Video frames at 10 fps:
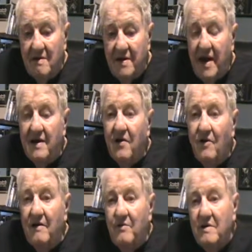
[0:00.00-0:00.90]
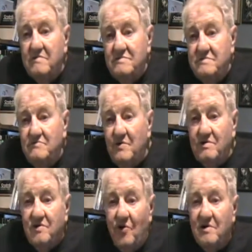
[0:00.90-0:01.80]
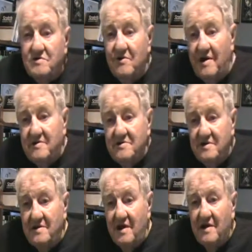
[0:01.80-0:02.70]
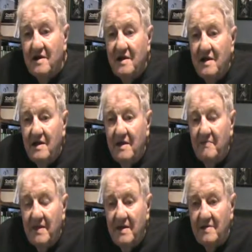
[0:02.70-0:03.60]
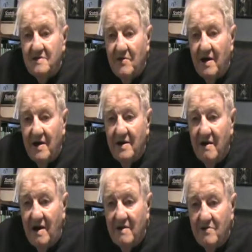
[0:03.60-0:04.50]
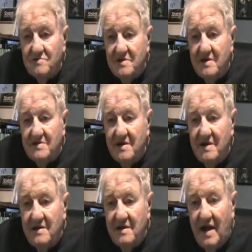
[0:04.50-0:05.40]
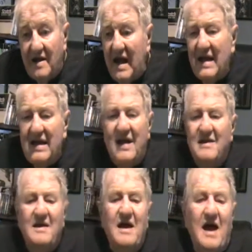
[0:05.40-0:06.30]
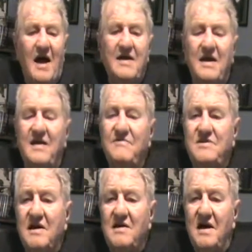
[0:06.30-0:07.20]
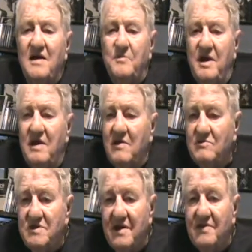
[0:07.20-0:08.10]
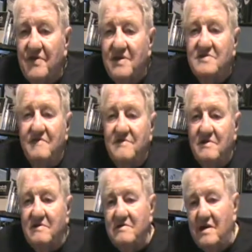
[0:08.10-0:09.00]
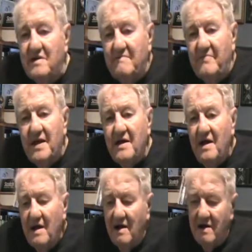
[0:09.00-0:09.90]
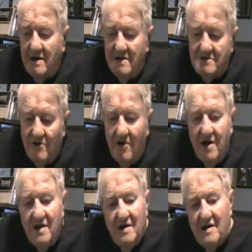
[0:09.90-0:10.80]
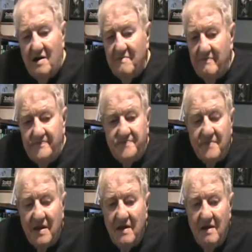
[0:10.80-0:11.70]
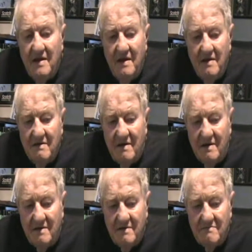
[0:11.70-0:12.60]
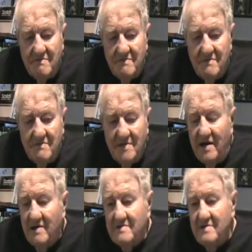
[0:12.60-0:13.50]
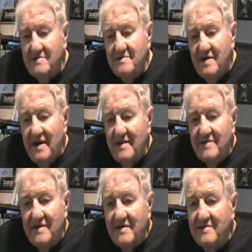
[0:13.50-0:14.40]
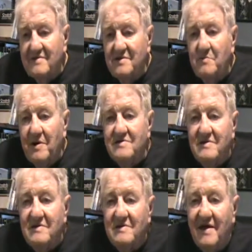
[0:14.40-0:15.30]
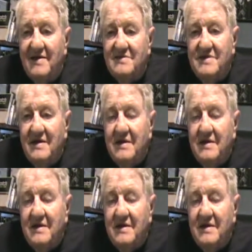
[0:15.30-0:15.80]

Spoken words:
category with course directors in there, and so I had a lot of those things that I did. I can't even tell you how many of those kind of things I've done. Troy, not anything in too much in the last,